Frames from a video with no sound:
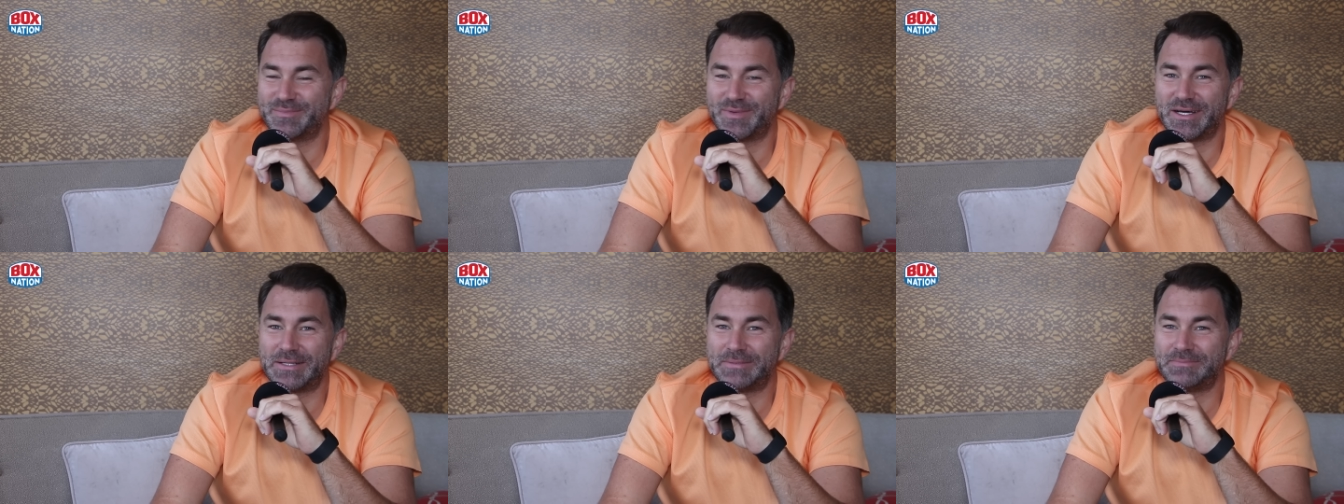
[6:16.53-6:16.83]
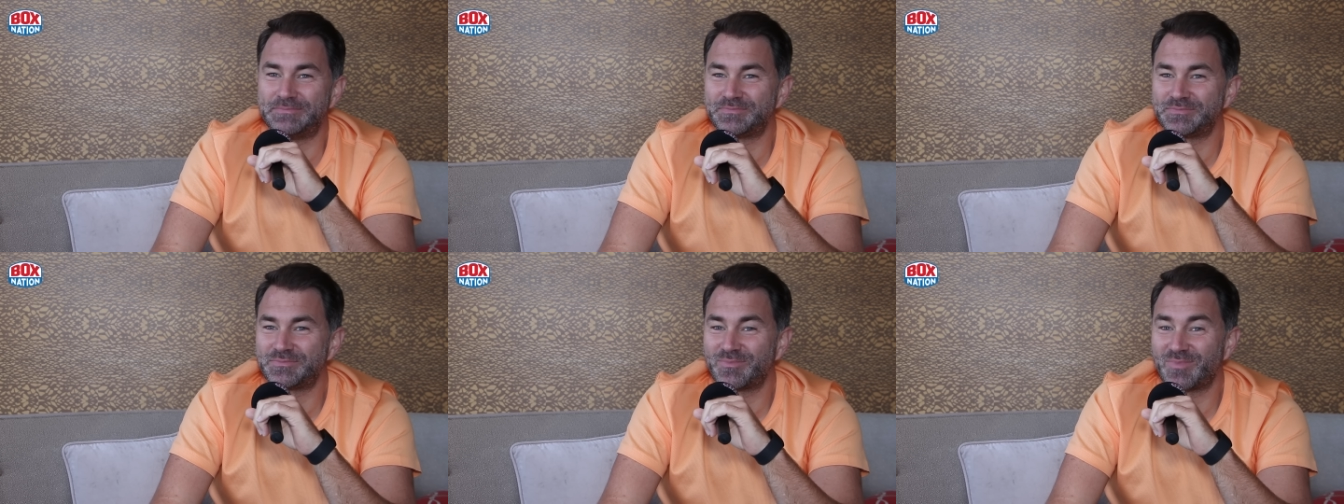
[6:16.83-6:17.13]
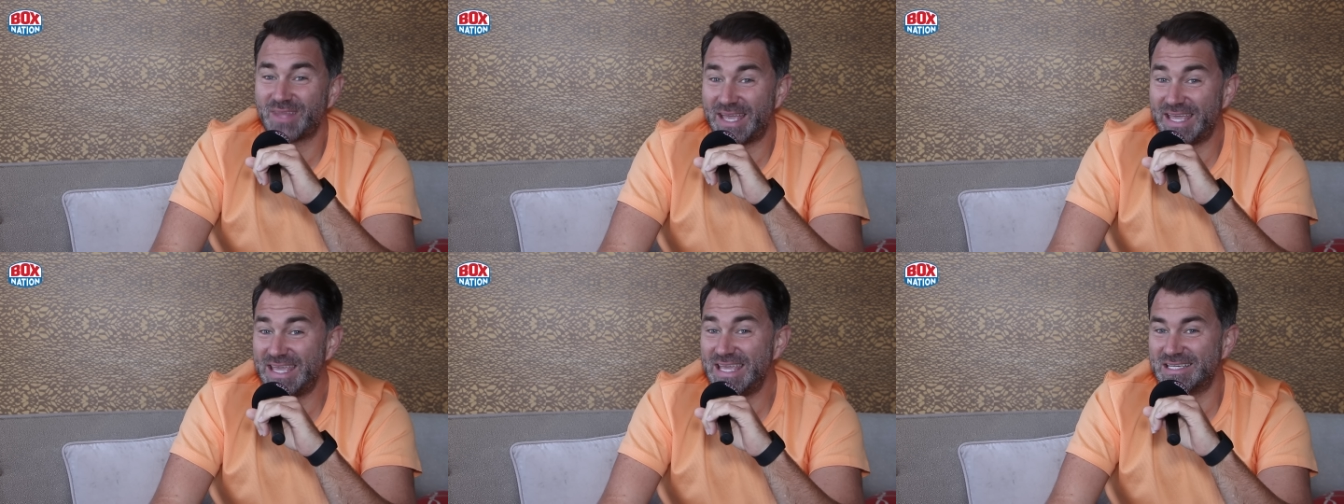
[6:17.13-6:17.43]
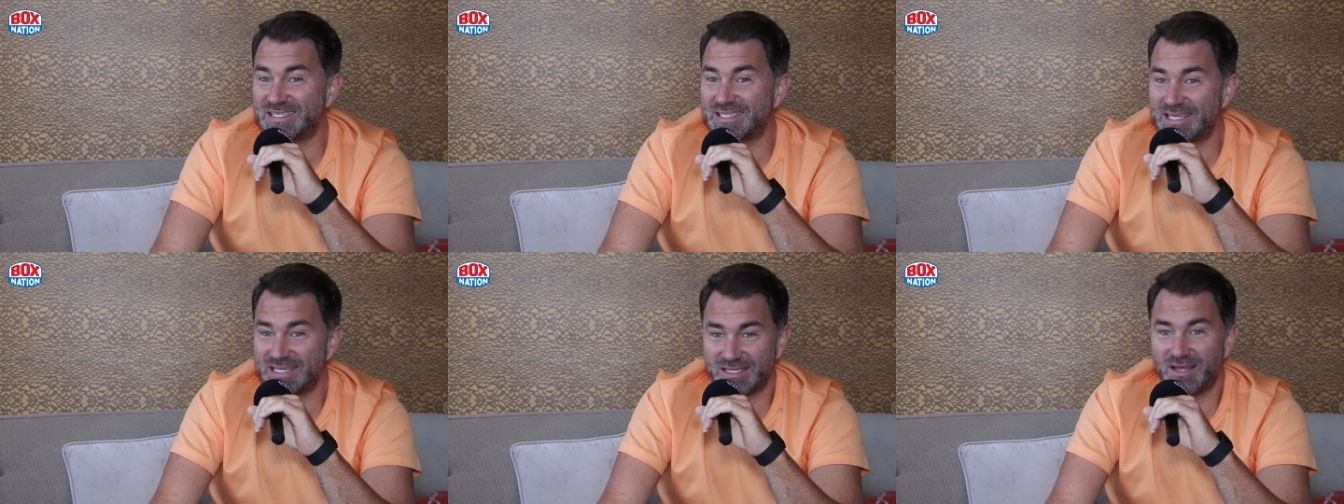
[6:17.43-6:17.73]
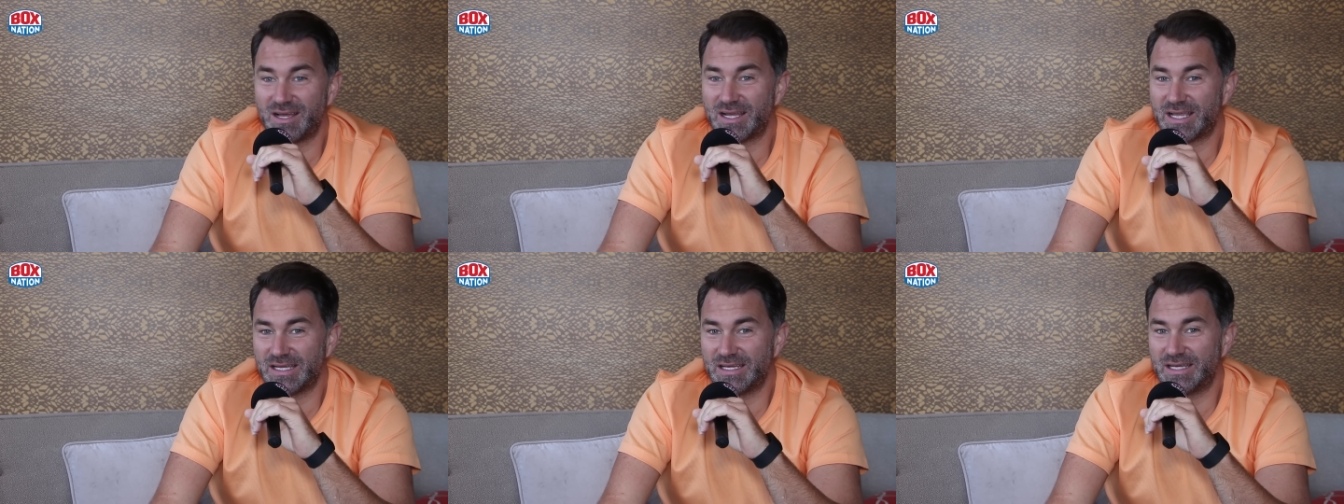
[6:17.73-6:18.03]
But he is. He's
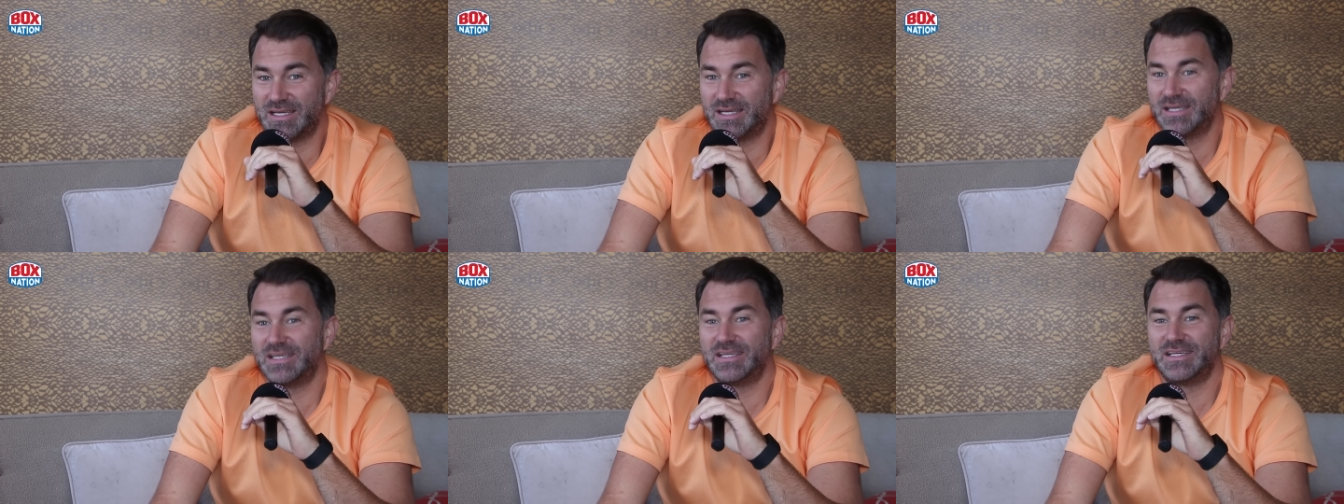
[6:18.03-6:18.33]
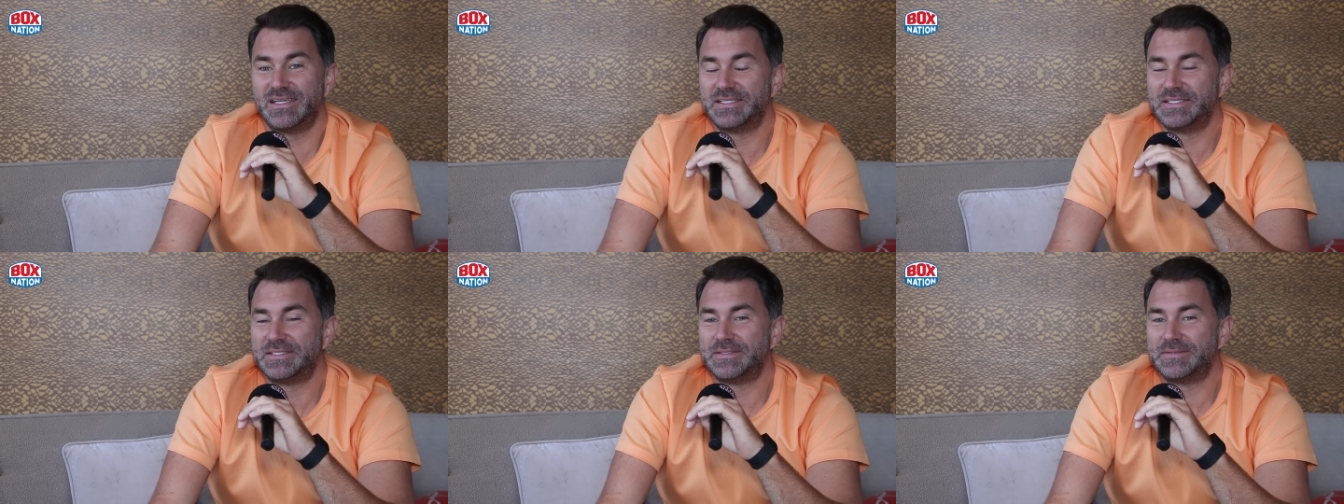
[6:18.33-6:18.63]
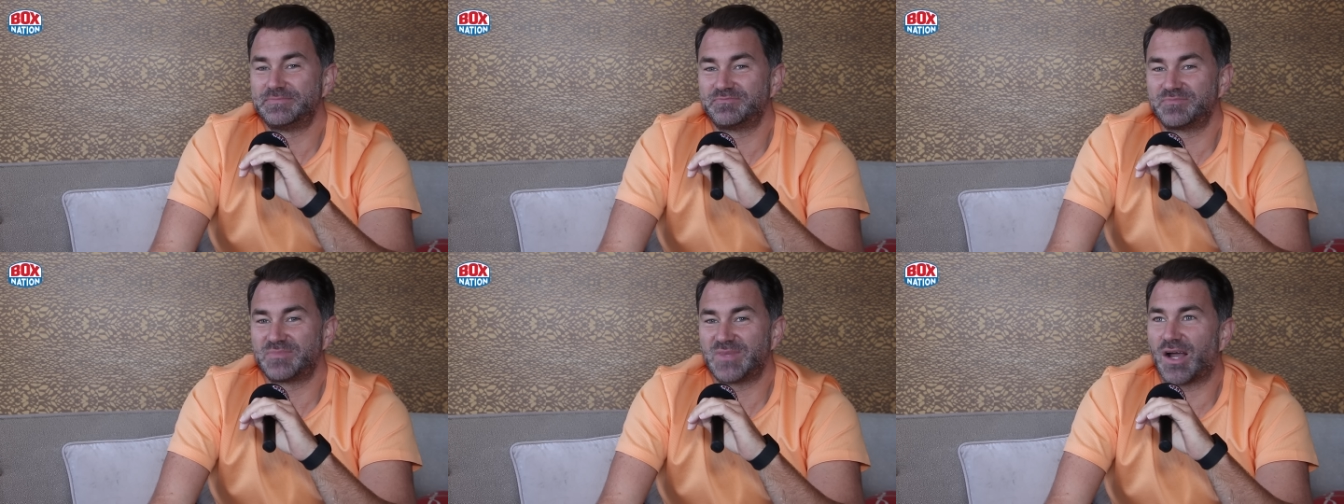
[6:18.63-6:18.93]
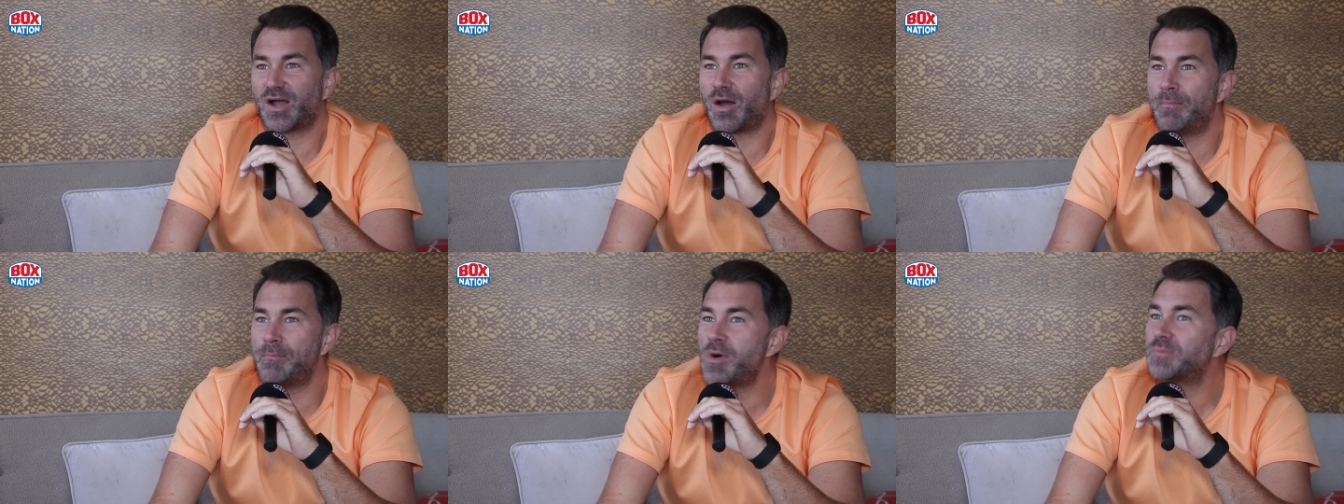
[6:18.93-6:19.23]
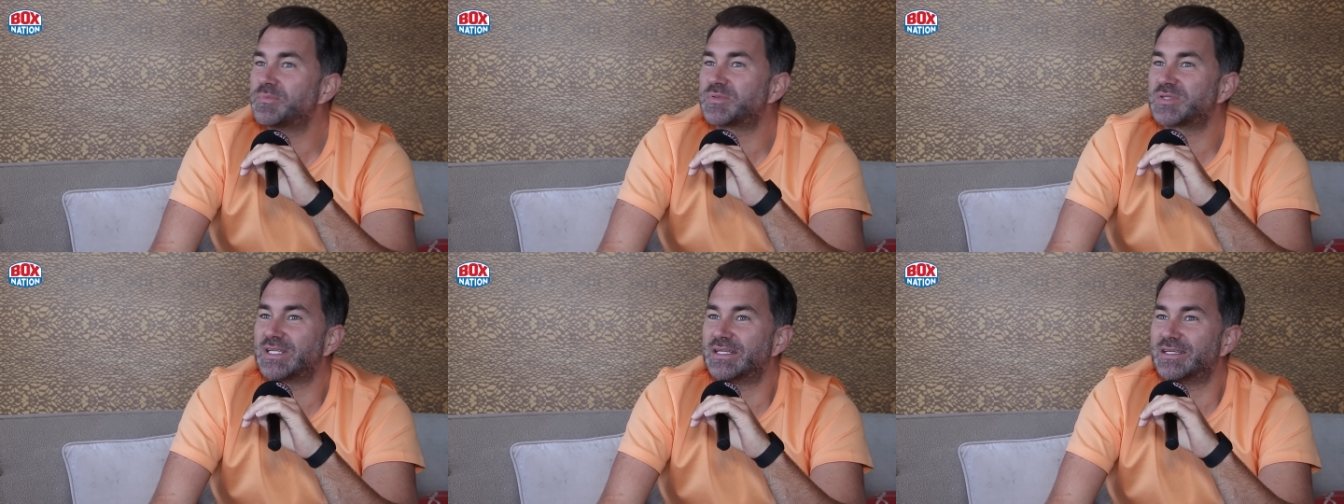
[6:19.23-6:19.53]
like a like a
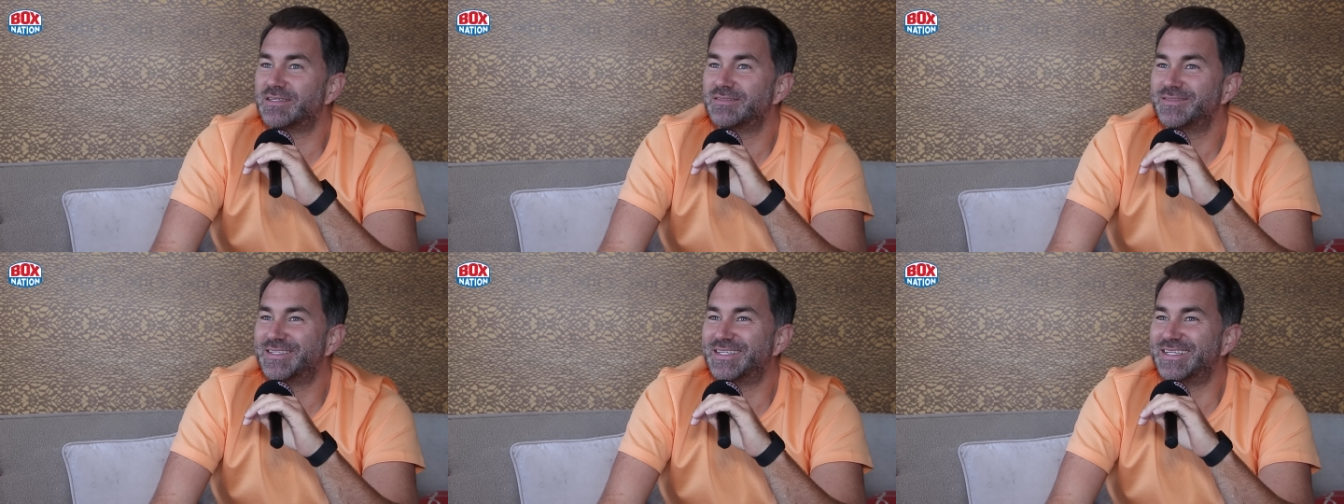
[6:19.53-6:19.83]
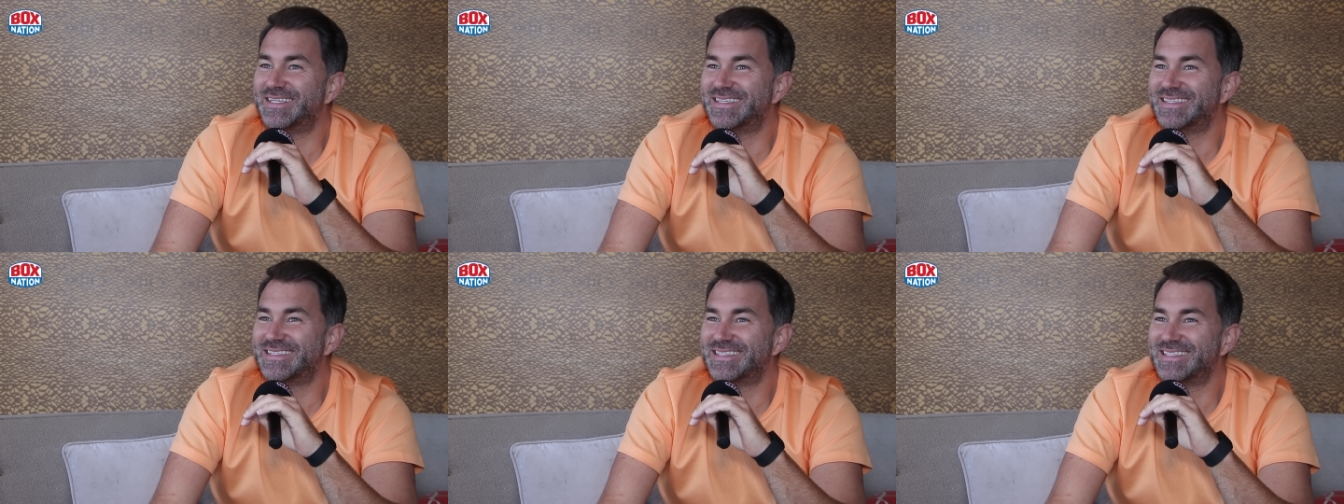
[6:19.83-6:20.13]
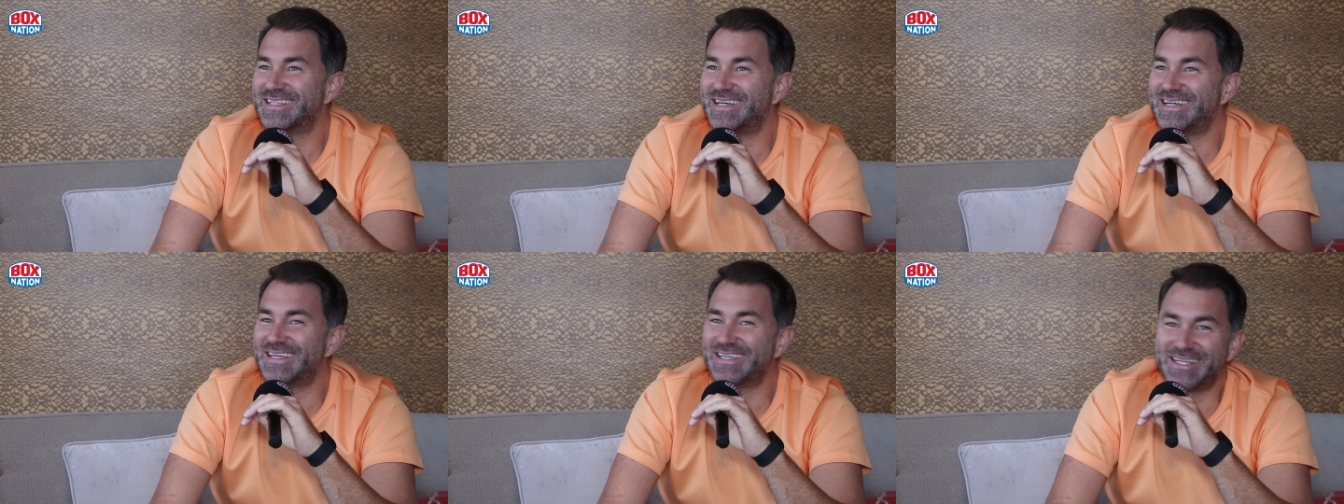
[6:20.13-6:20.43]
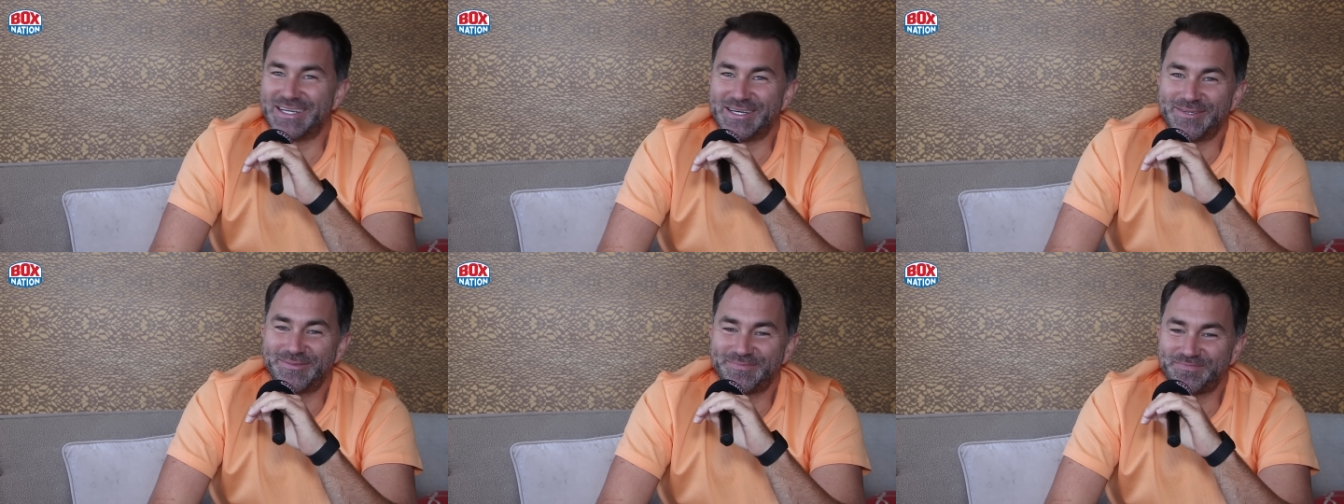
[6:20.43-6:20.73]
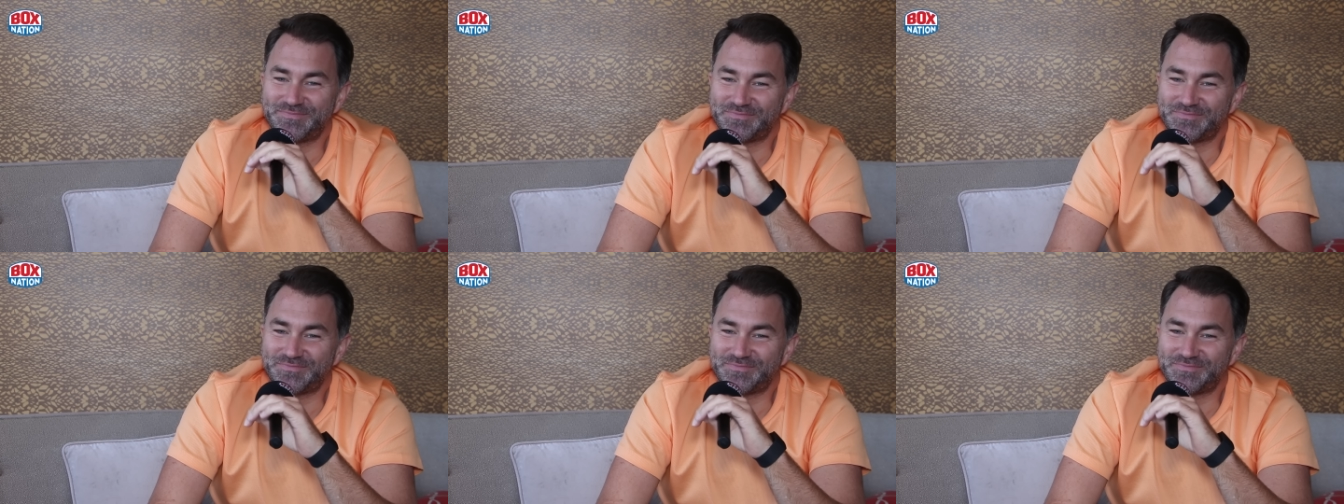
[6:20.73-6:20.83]
mobster, isn't he? Like you know.